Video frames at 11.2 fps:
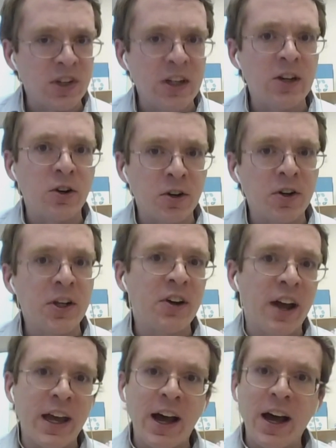you've seen in
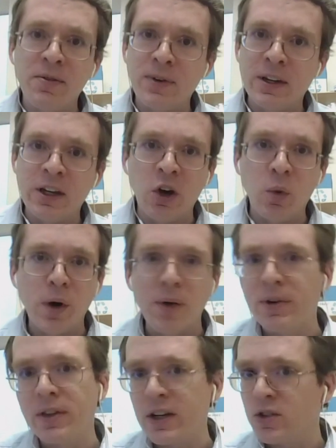earlier AI video where
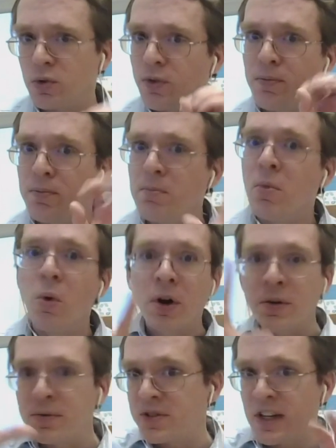everything sort of
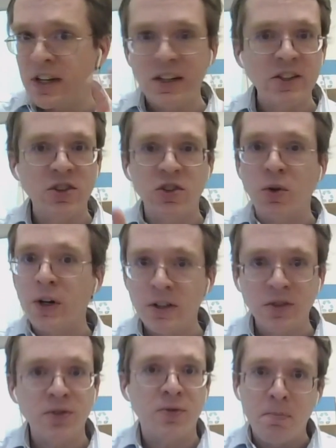morphs and
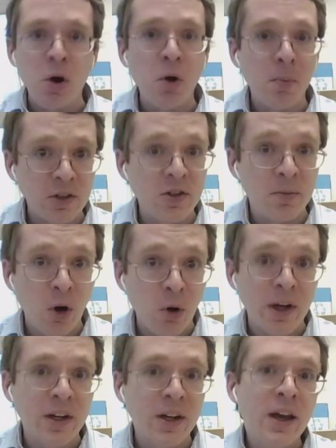distorts from moment to
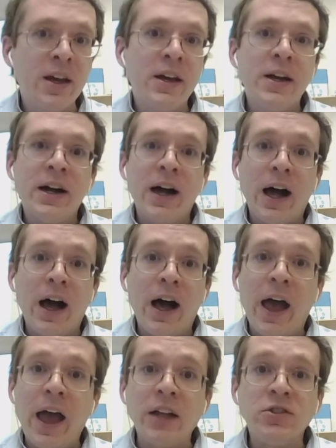moment.
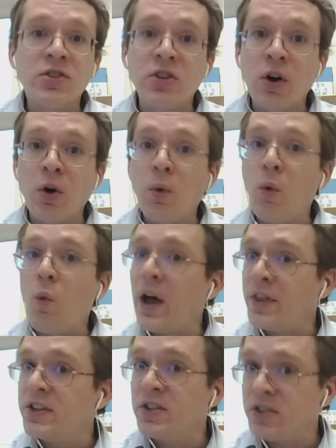Uh, and so
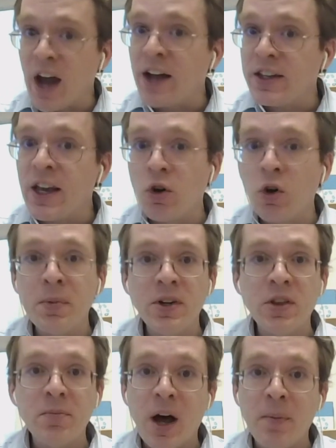while this is not yet open to
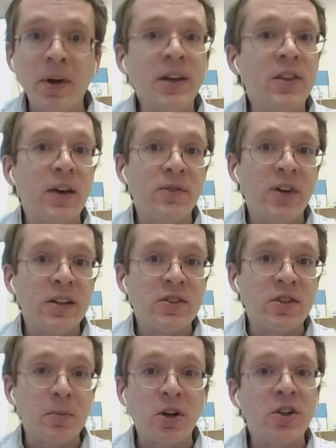the public, they've done
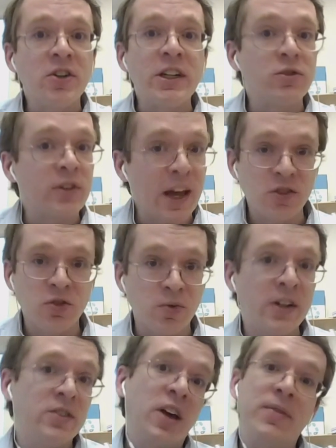some early test
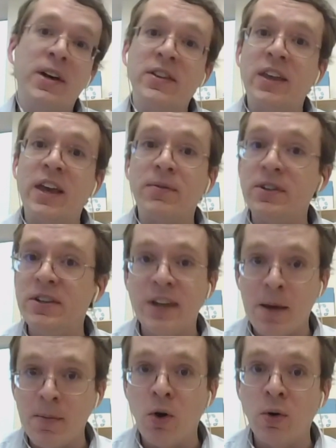runs of it. They've
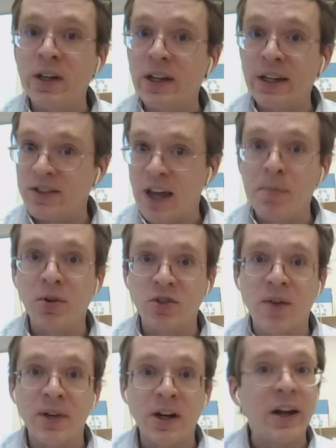demoed examples
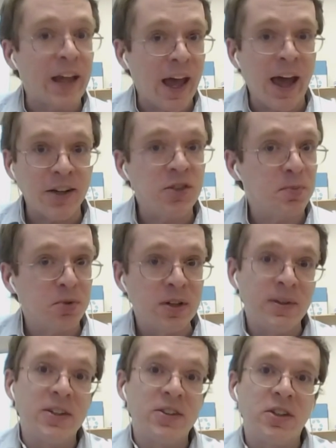of it on X,
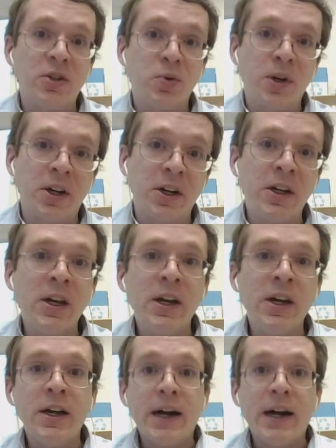previously Twitter,